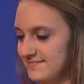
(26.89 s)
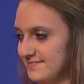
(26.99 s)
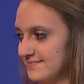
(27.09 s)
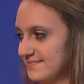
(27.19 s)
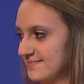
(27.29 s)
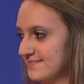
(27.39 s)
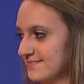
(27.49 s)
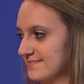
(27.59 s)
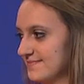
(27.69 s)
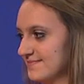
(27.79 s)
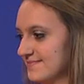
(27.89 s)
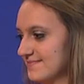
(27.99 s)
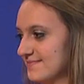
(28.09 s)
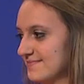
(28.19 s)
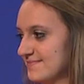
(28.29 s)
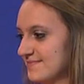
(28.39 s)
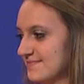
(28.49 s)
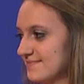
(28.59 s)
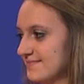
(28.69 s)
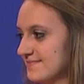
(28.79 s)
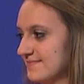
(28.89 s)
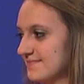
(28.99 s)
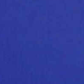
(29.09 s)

The person shown says nothing.